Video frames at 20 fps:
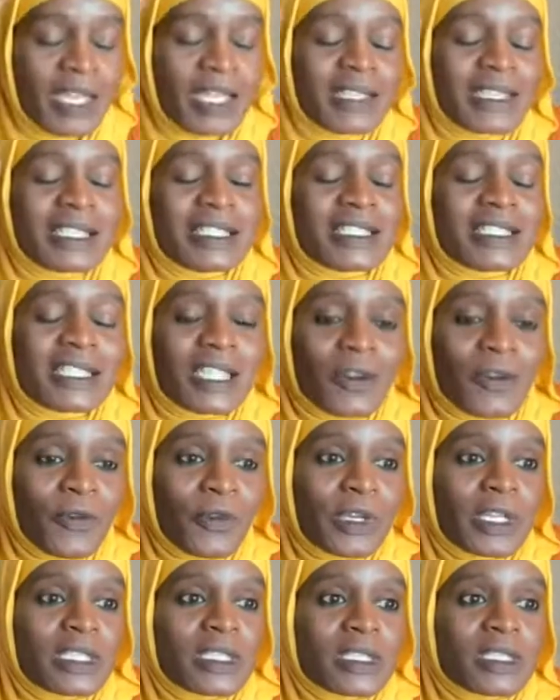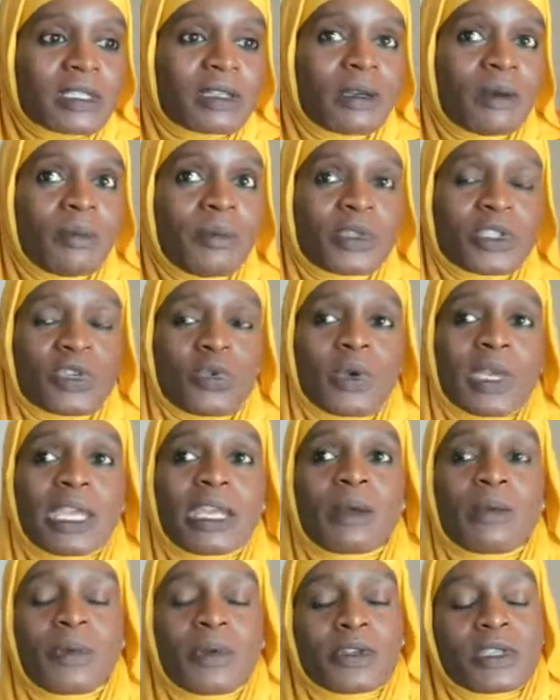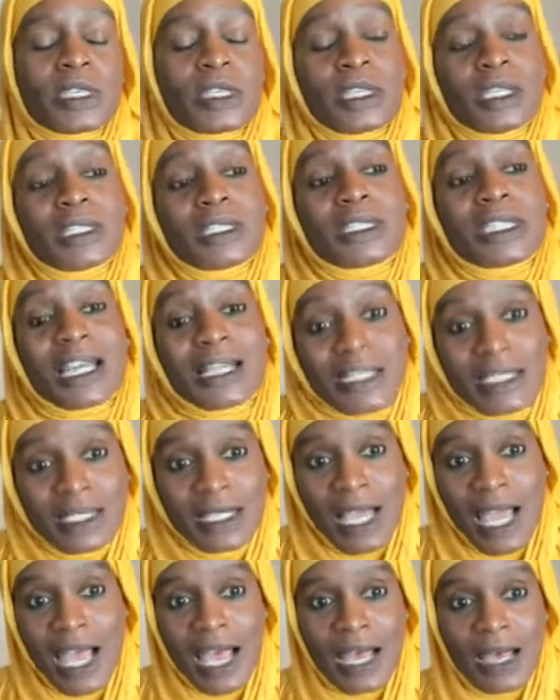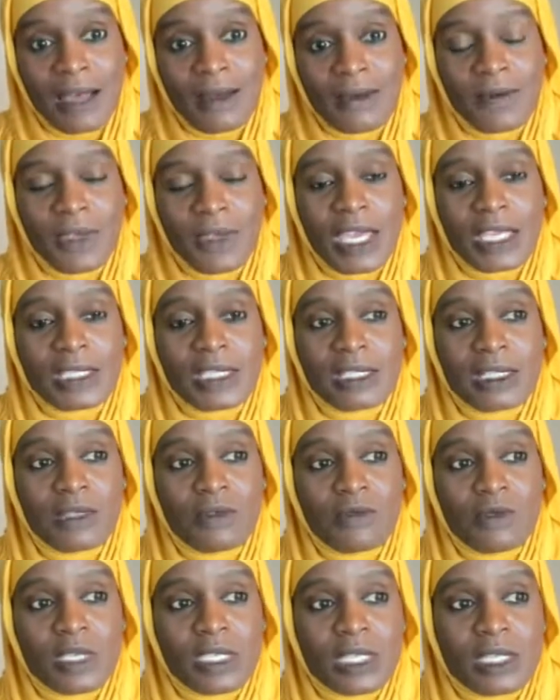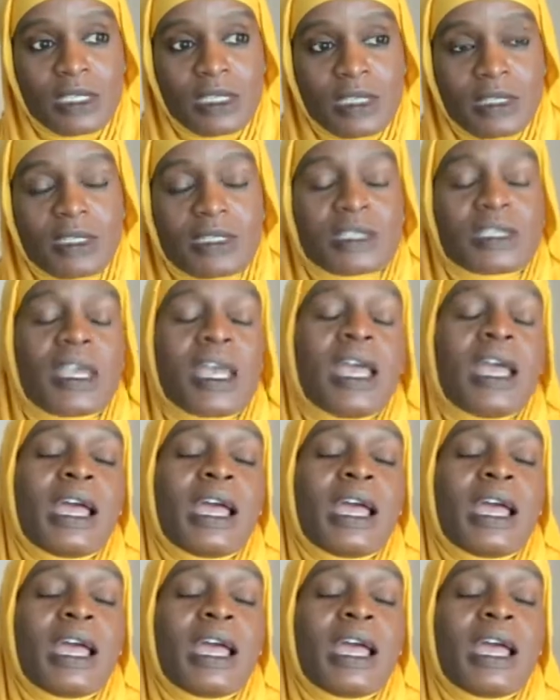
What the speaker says: The difference between a person that doesn't have insulin resistance